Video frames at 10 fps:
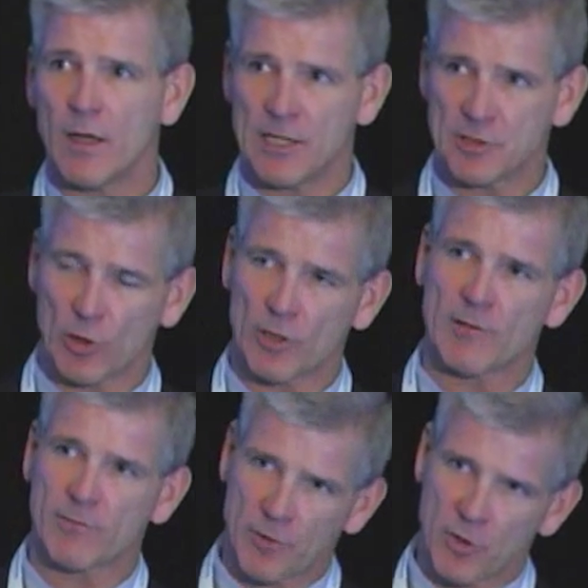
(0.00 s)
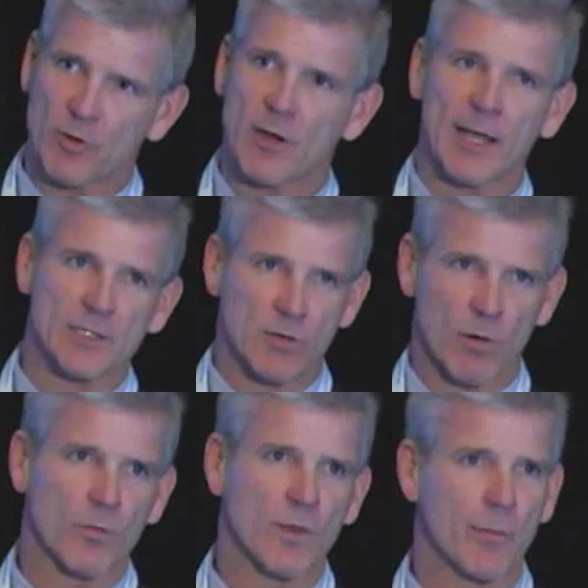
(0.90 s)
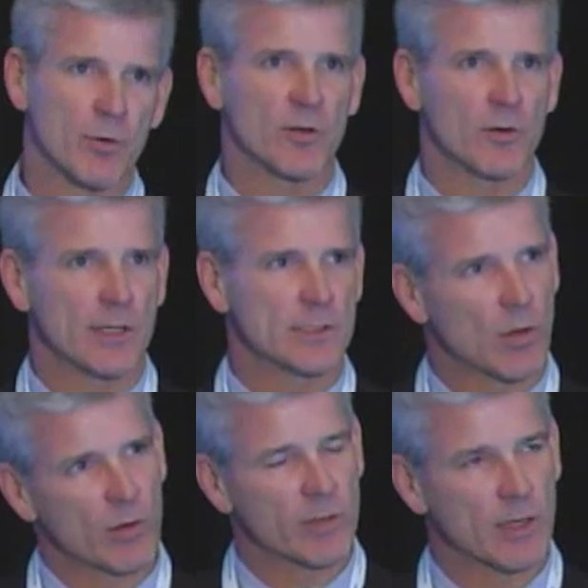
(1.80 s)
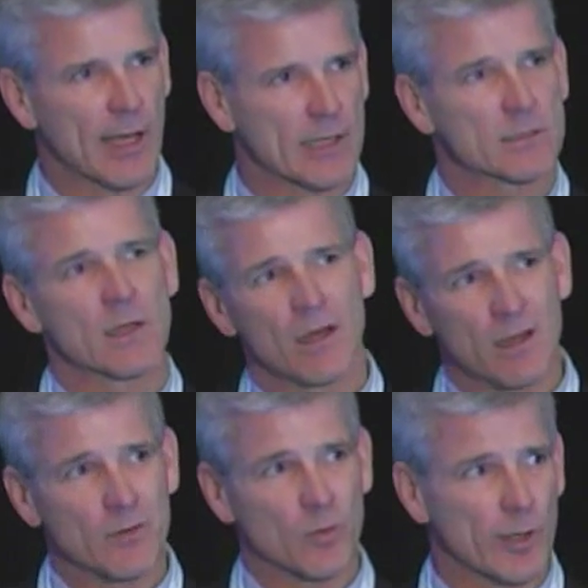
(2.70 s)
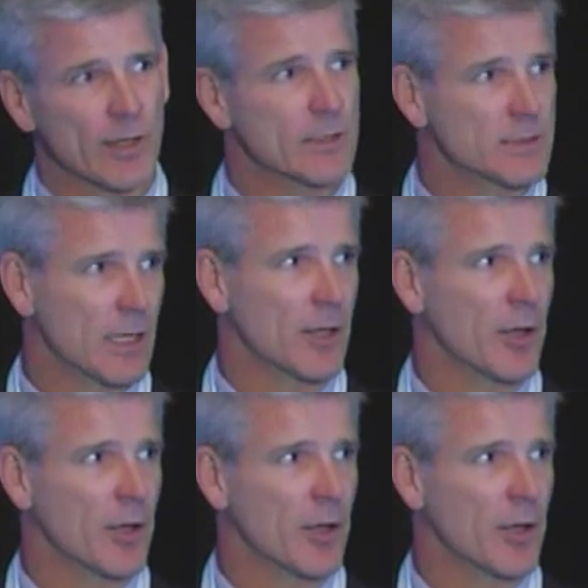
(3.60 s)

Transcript: as you're looking for your next growth opportunities over the next 3 to 10